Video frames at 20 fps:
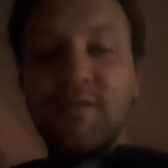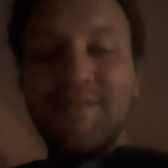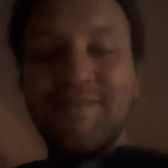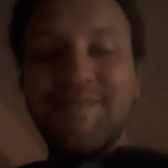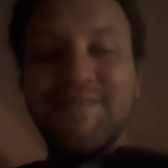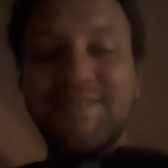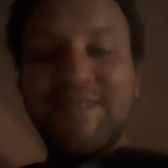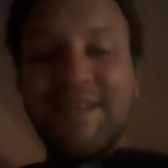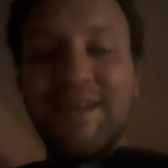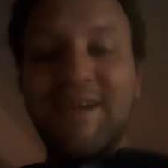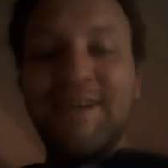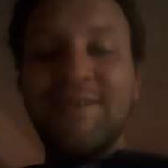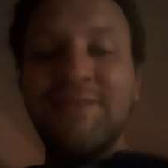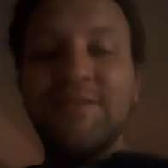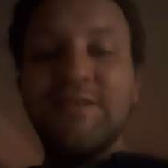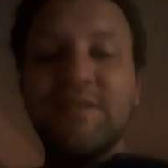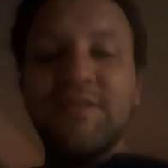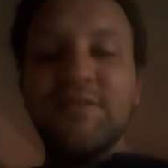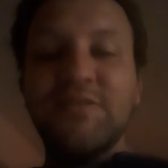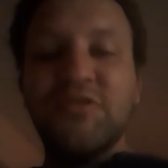
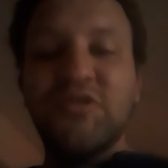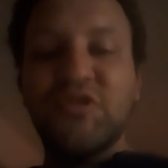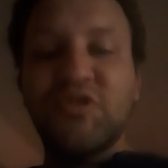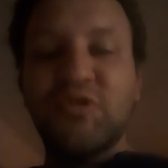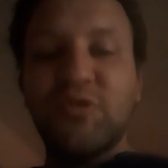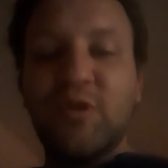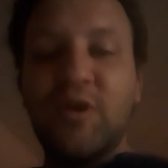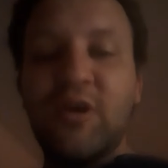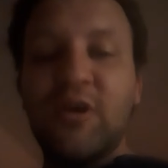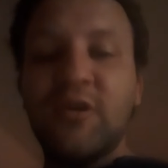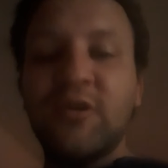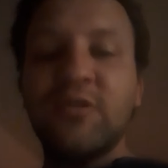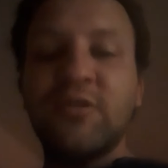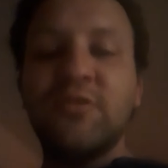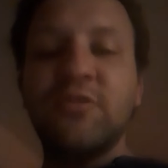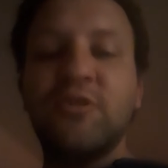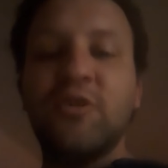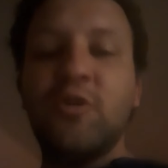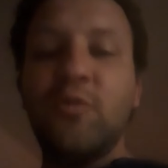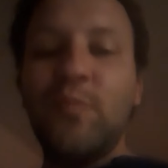Stand strong
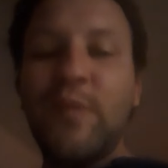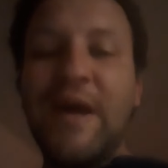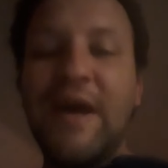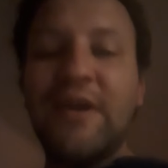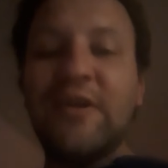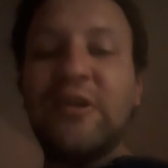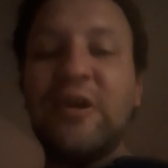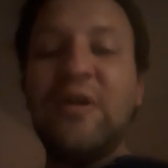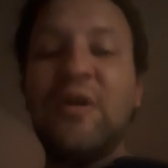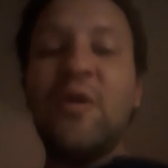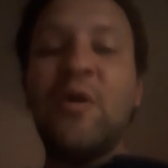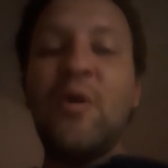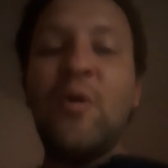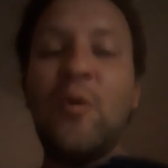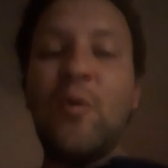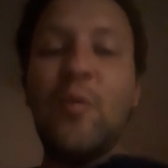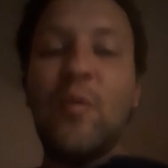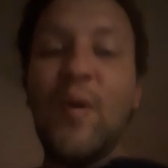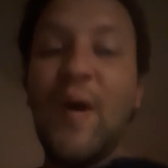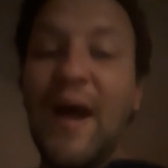no matter
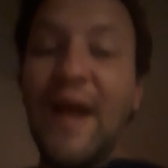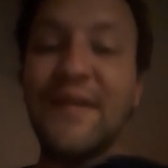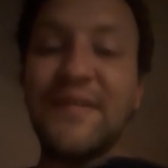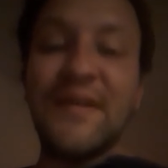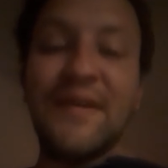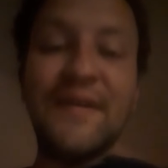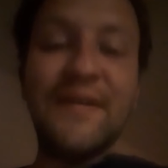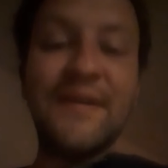what.